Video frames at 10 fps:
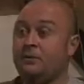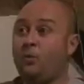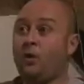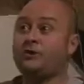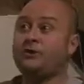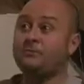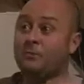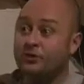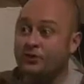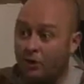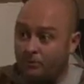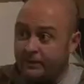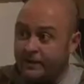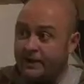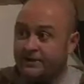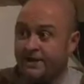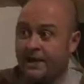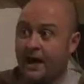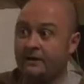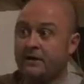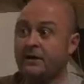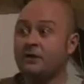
Watch as much comedy as you can.